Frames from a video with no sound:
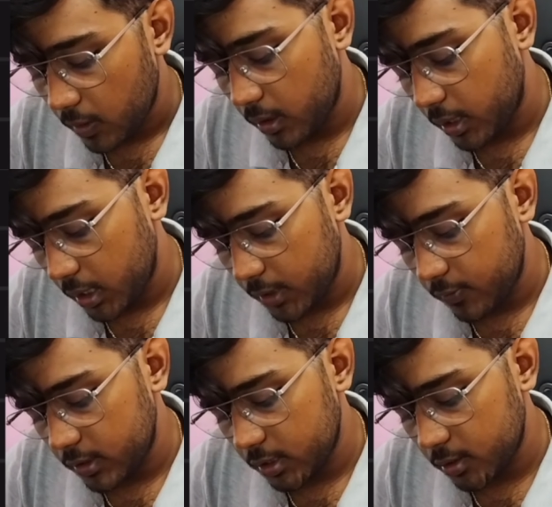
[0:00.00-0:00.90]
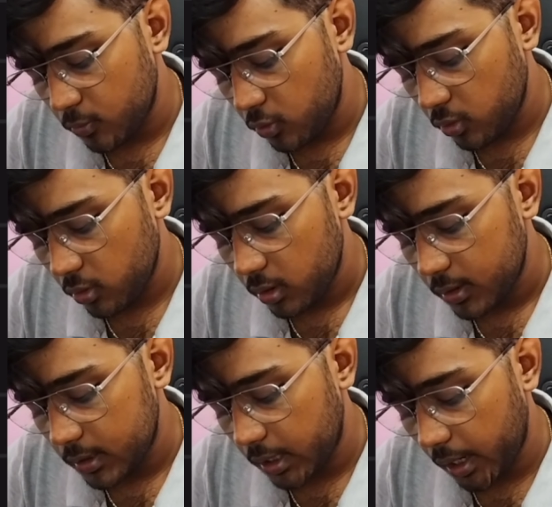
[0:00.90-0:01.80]
and we just move the
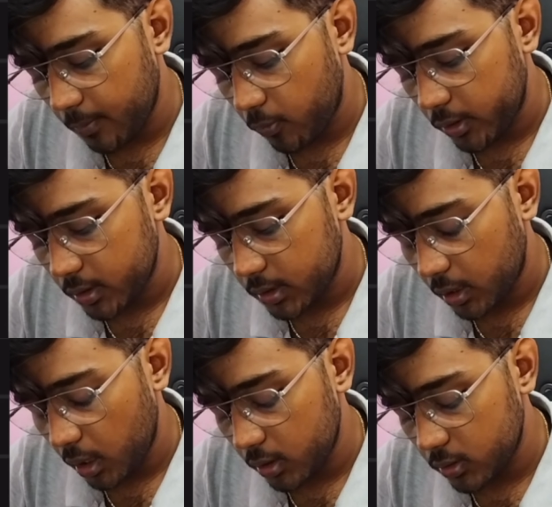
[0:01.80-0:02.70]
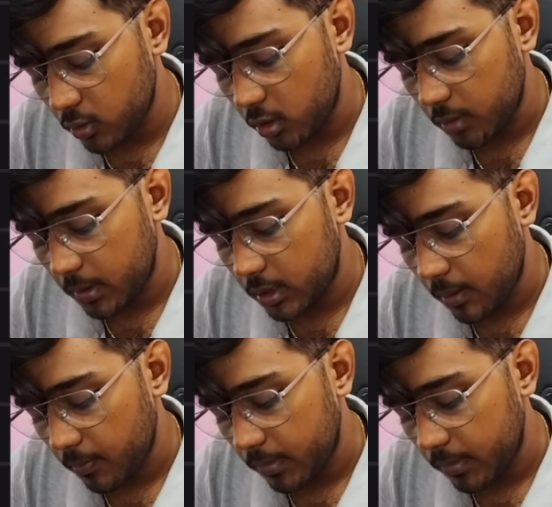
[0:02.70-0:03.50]
second pointer. Second is going to be temp.